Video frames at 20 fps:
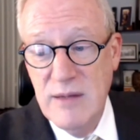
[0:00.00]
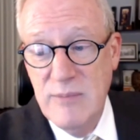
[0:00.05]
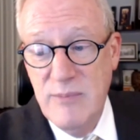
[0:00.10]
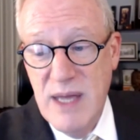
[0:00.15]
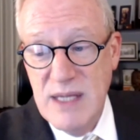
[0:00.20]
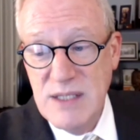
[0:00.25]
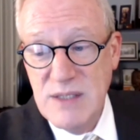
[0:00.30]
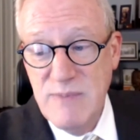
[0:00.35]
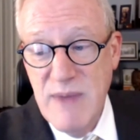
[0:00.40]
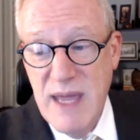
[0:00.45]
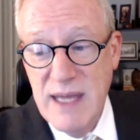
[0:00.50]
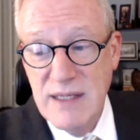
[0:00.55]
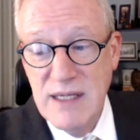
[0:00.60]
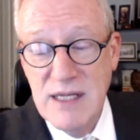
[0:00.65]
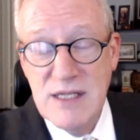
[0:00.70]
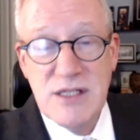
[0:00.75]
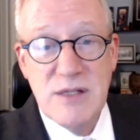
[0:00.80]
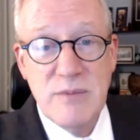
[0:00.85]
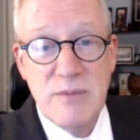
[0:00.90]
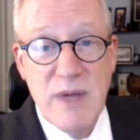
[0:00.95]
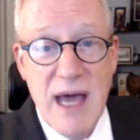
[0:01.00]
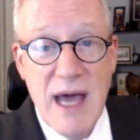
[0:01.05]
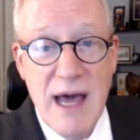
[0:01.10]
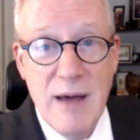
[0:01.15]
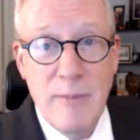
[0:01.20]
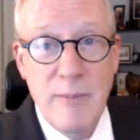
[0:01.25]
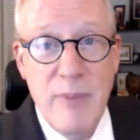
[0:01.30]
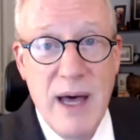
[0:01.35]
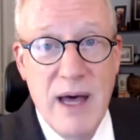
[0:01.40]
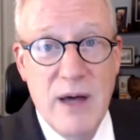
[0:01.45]
best magnesium
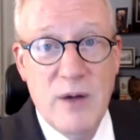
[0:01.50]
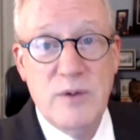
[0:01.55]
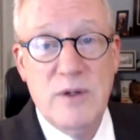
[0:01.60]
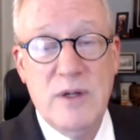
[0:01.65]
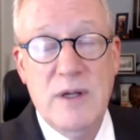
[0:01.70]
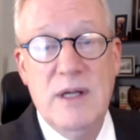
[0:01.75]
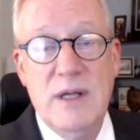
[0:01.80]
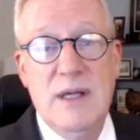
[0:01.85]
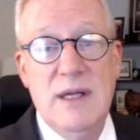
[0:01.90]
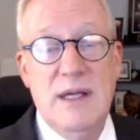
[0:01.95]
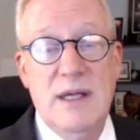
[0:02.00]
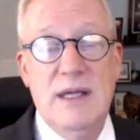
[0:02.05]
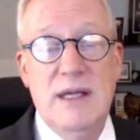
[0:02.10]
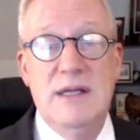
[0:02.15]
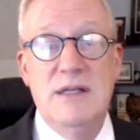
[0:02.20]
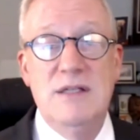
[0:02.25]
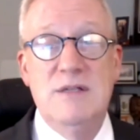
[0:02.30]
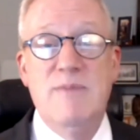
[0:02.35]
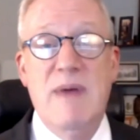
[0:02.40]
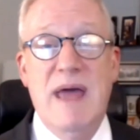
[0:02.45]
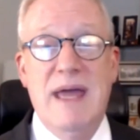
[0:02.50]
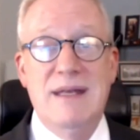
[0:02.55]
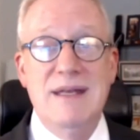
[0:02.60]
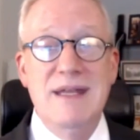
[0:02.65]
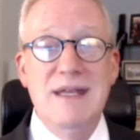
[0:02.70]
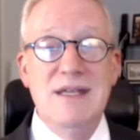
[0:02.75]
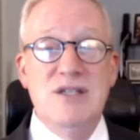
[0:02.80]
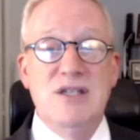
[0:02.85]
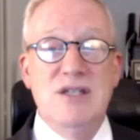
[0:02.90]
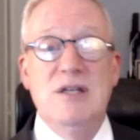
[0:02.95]
compound is
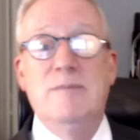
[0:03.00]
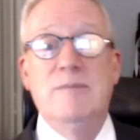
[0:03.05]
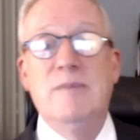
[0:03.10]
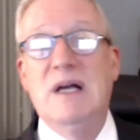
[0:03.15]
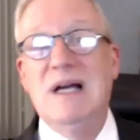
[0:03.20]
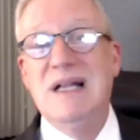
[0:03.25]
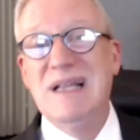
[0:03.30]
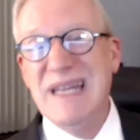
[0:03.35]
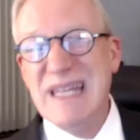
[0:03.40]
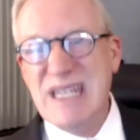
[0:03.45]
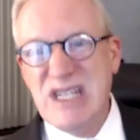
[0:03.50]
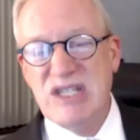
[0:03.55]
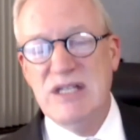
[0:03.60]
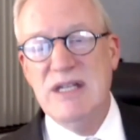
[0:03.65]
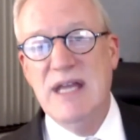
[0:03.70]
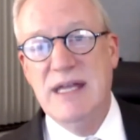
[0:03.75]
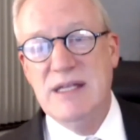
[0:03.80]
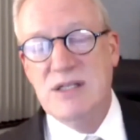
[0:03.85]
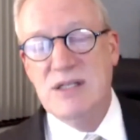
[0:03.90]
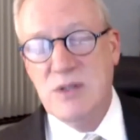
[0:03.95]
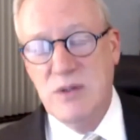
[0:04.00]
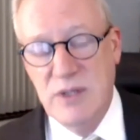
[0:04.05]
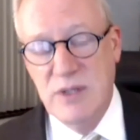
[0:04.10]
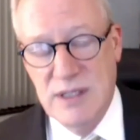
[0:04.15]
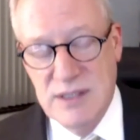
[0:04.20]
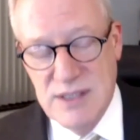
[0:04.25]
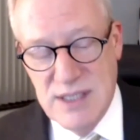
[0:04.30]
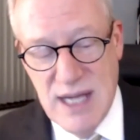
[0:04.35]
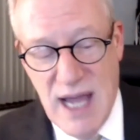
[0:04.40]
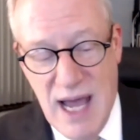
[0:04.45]
magnesium glycinate. So you can
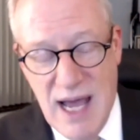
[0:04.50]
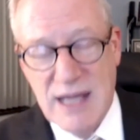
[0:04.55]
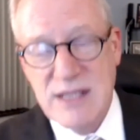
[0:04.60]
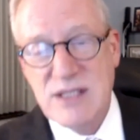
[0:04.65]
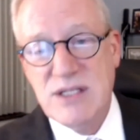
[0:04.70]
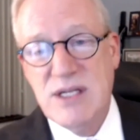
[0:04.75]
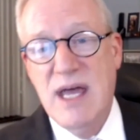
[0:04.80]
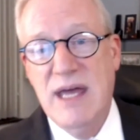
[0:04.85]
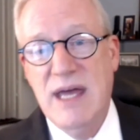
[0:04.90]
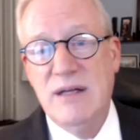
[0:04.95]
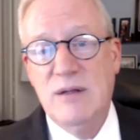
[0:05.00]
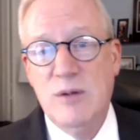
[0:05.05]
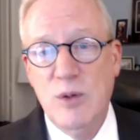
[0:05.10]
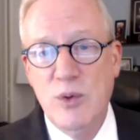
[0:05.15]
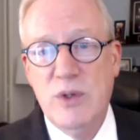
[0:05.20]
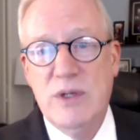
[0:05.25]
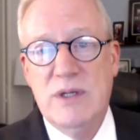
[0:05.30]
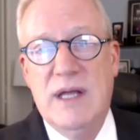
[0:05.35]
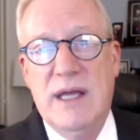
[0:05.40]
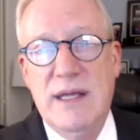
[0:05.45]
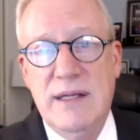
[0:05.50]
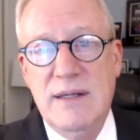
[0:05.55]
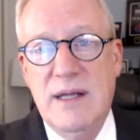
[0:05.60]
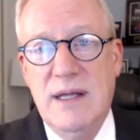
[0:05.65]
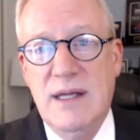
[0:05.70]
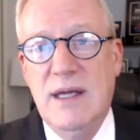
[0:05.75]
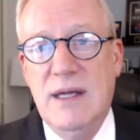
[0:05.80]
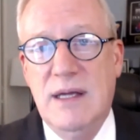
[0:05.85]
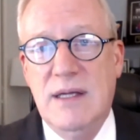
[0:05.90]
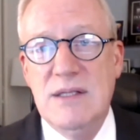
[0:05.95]
see oxide, gluconate,
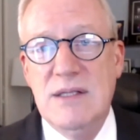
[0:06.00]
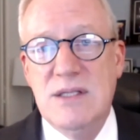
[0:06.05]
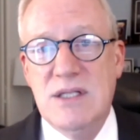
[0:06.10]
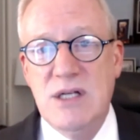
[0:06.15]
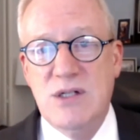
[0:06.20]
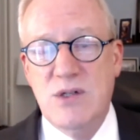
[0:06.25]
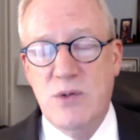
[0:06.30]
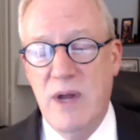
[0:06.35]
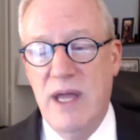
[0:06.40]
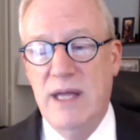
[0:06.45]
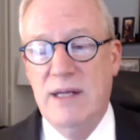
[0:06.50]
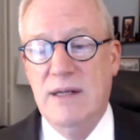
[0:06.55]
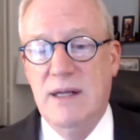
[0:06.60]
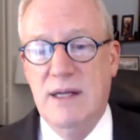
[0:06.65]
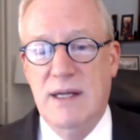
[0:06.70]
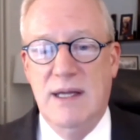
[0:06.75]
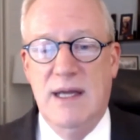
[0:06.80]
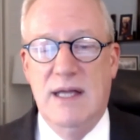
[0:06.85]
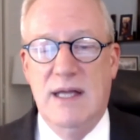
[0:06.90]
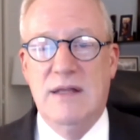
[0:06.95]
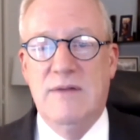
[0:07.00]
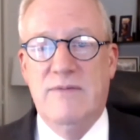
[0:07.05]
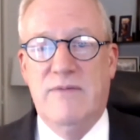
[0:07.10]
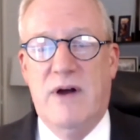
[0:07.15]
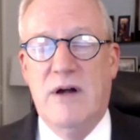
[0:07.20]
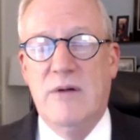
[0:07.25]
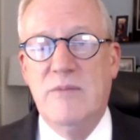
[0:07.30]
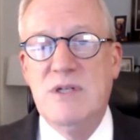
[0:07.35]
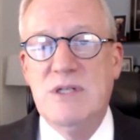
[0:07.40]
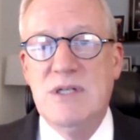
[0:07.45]
citrate at the
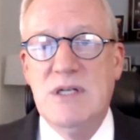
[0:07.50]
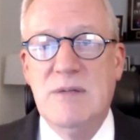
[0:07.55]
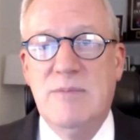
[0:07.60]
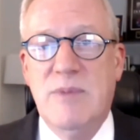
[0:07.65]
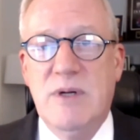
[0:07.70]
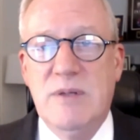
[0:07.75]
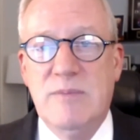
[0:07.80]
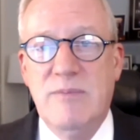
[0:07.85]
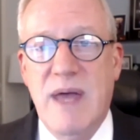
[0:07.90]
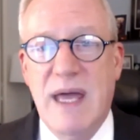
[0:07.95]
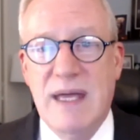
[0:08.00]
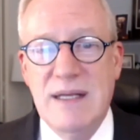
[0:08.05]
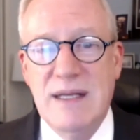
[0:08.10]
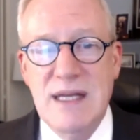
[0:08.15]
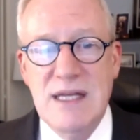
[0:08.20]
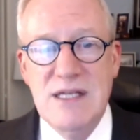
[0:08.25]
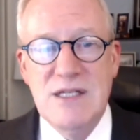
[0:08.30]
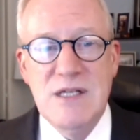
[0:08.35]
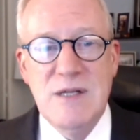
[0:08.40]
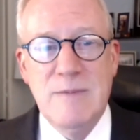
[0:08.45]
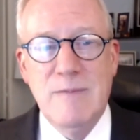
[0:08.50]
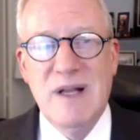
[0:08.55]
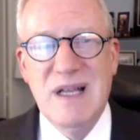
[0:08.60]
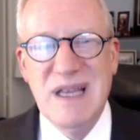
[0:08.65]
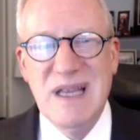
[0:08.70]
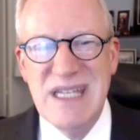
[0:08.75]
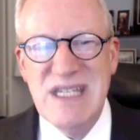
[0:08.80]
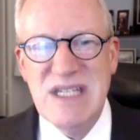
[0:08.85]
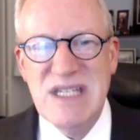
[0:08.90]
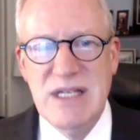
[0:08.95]
pharmacy, but magnesium
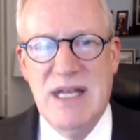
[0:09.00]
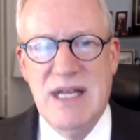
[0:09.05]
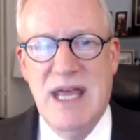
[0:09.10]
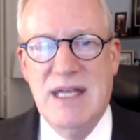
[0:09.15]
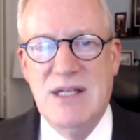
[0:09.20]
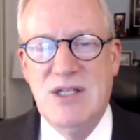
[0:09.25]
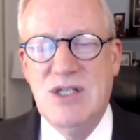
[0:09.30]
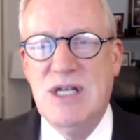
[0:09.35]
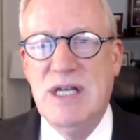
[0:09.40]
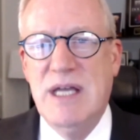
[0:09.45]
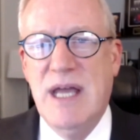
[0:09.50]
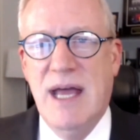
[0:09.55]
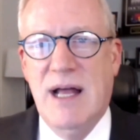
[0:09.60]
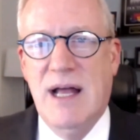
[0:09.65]
glycinate, Glycinate.